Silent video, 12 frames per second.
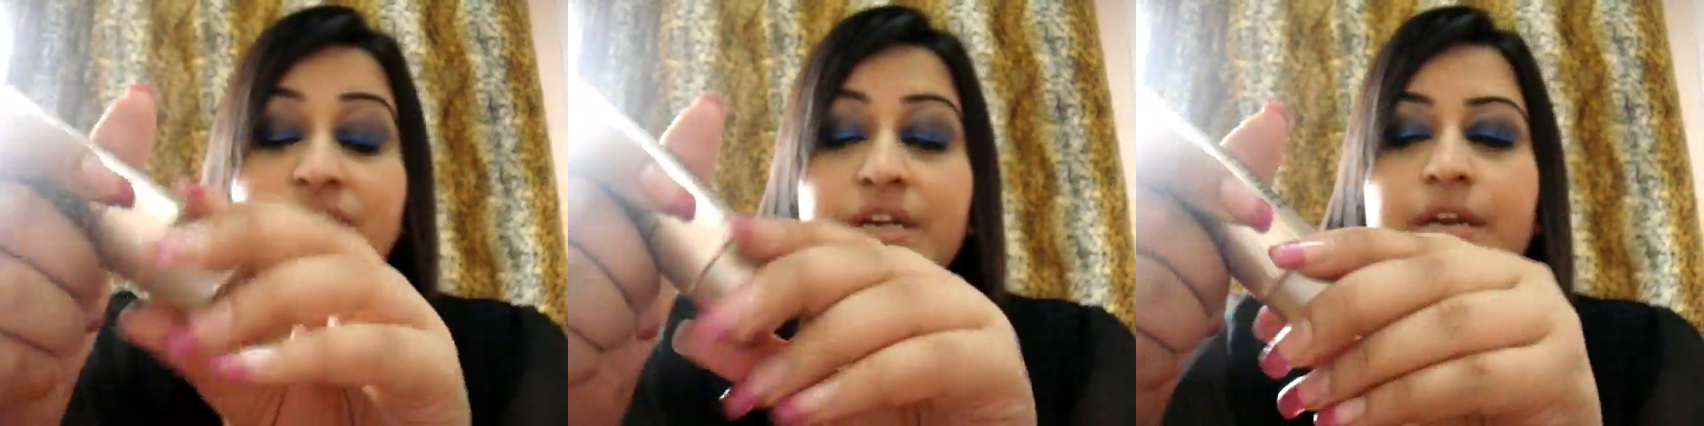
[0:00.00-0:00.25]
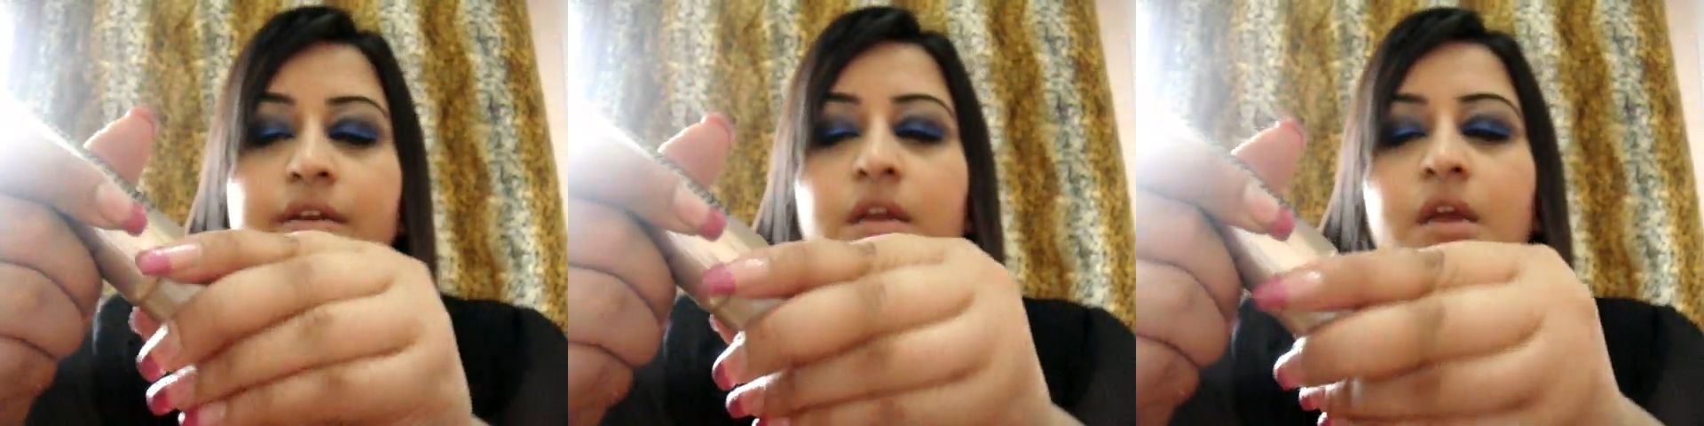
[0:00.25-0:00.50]

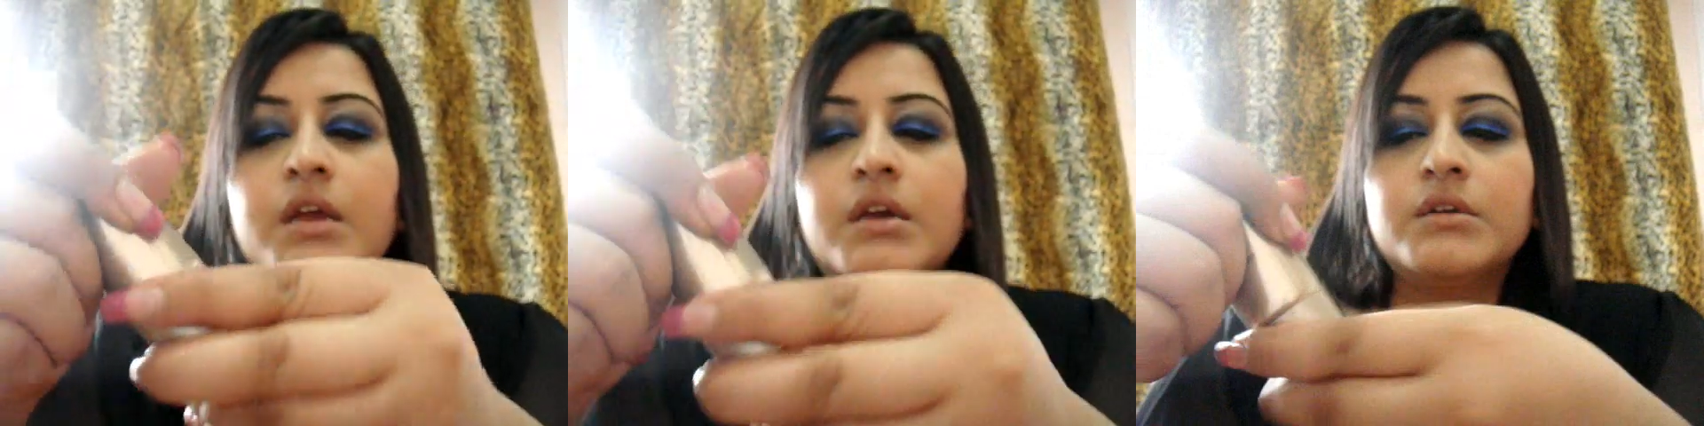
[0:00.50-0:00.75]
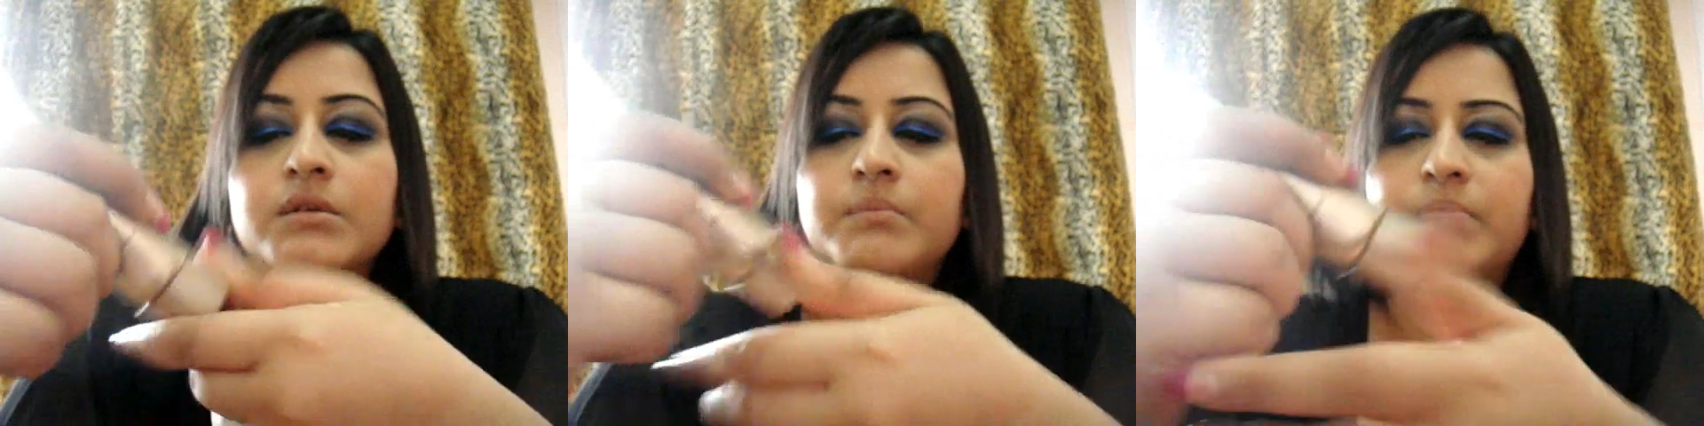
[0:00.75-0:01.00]
shade
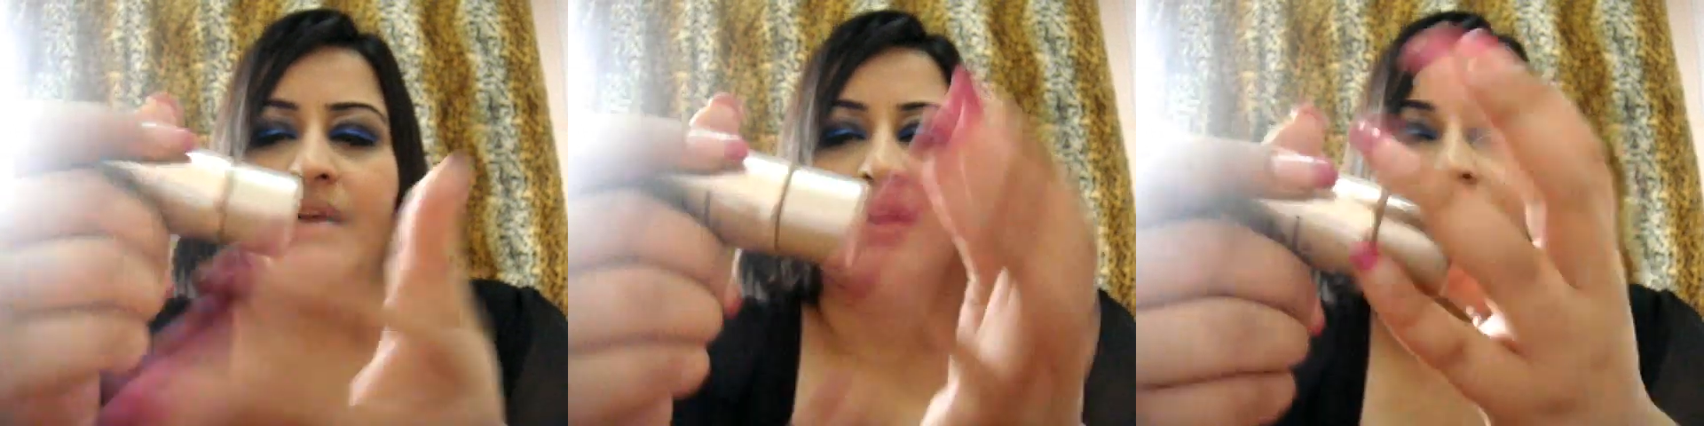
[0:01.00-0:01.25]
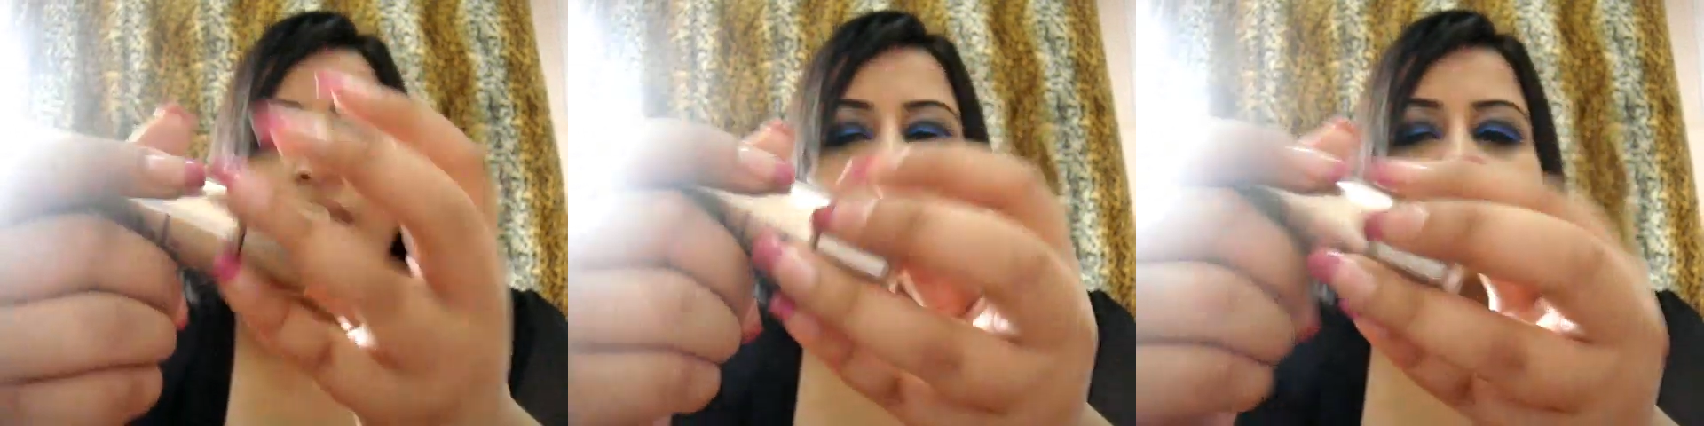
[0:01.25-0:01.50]

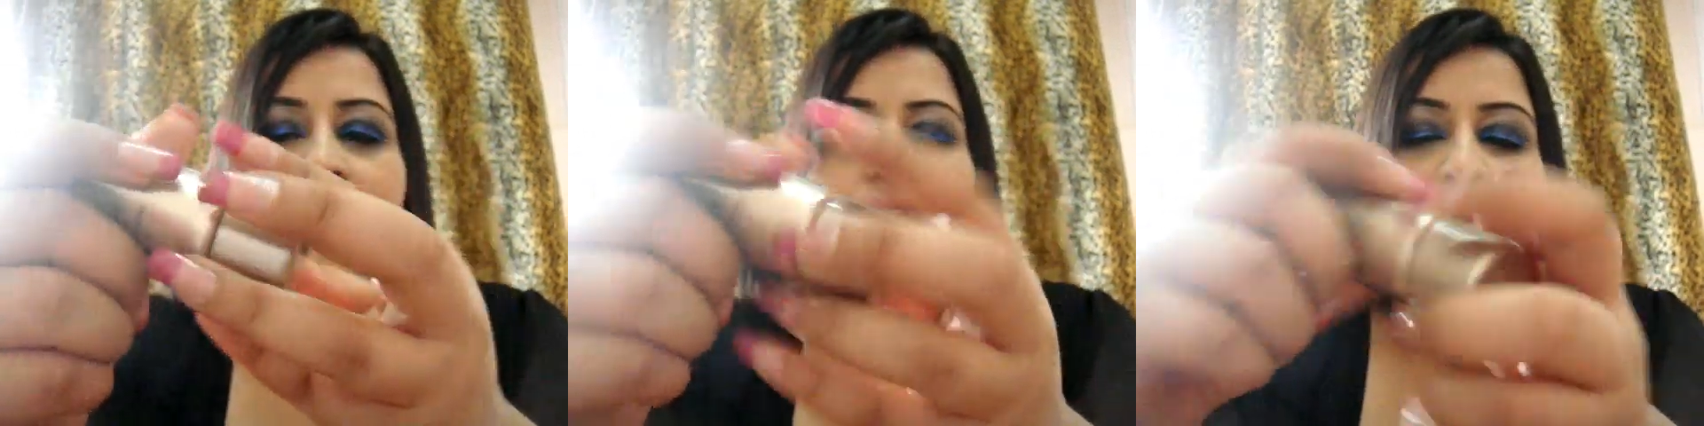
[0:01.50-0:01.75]
but um,